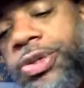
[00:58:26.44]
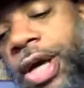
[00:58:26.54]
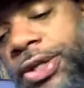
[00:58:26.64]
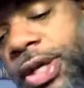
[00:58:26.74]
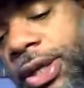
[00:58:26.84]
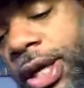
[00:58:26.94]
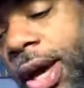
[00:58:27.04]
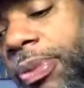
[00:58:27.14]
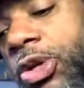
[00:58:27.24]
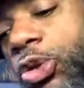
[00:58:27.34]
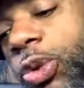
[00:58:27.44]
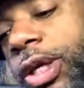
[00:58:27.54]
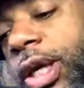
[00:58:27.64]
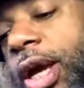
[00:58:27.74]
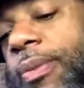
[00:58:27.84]
as I set that up this
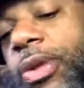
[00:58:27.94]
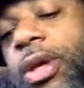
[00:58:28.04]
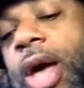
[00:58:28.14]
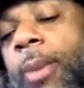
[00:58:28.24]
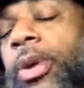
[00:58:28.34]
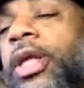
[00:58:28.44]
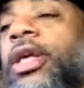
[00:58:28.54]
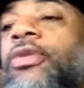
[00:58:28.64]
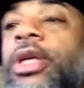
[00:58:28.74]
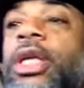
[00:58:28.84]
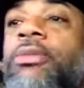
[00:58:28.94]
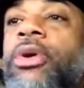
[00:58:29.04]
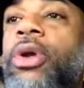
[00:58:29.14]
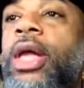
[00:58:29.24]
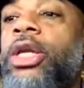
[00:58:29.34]
weekend, I'm going to give an
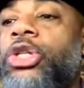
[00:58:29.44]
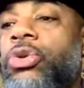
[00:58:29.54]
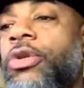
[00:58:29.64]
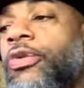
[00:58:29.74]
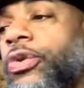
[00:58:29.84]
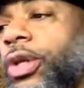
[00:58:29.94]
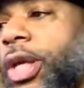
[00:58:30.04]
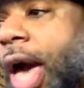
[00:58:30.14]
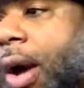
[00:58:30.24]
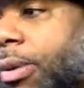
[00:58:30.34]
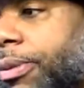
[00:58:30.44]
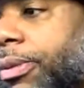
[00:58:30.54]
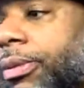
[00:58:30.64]
email, and I need you to fill it out.